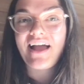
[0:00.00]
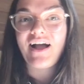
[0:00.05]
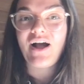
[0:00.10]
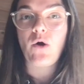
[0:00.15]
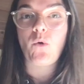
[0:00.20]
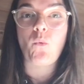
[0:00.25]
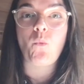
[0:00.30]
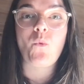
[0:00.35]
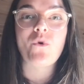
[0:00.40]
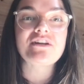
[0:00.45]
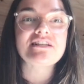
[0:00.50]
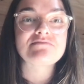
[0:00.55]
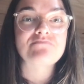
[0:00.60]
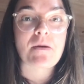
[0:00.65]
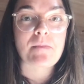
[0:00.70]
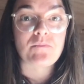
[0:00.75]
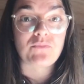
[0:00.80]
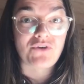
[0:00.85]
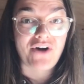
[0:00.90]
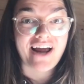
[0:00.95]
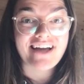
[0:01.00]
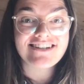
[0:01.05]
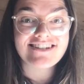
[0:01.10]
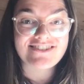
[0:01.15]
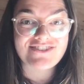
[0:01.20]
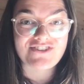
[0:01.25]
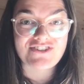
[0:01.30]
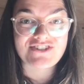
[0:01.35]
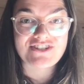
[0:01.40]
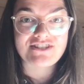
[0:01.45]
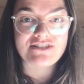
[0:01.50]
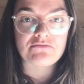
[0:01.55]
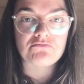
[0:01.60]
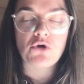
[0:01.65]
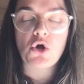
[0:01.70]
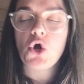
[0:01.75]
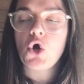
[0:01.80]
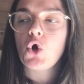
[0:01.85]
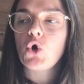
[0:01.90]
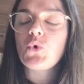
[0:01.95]
What is my brother's autism?
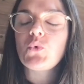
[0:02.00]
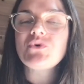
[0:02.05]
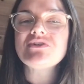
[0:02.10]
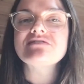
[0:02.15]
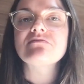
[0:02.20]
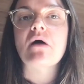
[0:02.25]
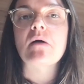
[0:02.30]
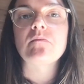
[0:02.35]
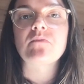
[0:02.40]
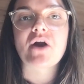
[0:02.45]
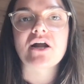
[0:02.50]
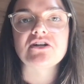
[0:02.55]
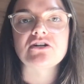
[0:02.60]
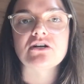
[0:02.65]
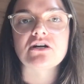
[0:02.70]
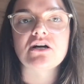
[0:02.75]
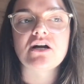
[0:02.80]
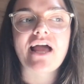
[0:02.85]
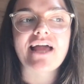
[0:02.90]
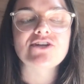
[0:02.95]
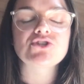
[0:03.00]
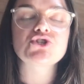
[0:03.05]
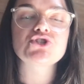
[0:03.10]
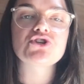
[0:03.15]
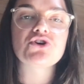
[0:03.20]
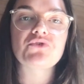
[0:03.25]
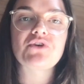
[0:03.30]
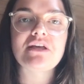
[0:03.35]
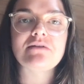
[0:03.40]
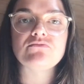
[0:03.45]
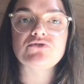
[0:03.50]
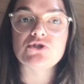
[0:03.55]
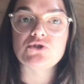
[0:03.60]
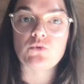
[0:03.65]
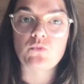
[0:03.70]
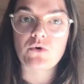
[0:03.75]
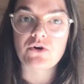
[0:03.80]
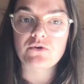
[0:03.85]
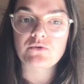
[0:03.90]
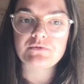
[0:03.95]
Who is my brother? And show him to the
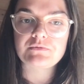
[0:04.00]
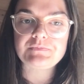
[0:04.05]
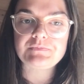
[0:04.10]
world.